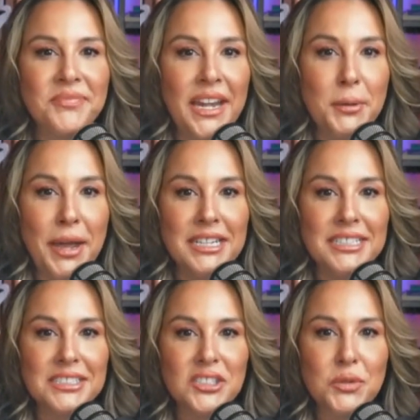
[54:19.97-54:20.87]
Anyway,
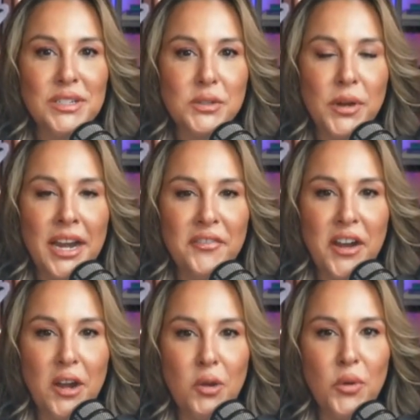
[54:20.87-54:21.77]
she went to
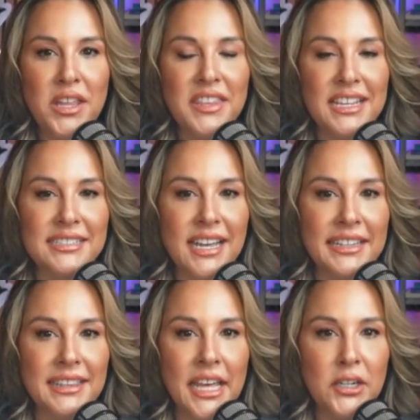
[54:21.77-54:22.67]
Wayfair with a
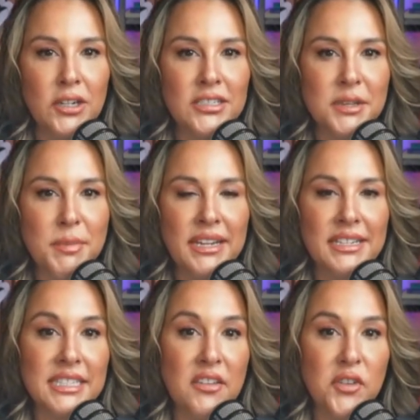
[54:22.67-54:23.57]
side letter demanding
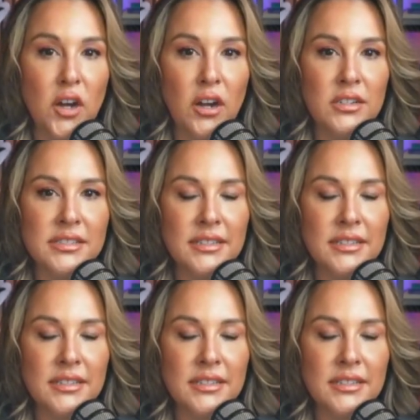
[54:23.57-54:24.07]
safeguards